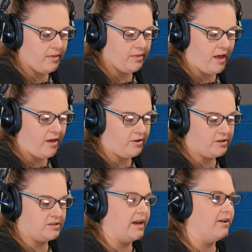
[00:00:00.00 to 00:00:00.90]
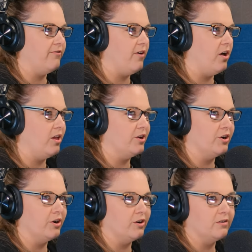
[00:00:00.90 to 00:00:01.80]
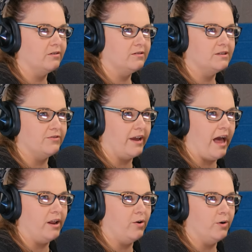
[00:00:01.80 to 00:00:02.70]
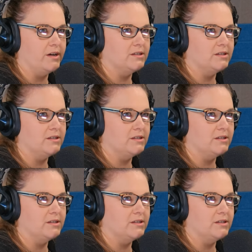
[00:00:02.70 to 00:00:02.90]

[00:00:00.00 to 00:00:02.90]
others kind of fall under different categories.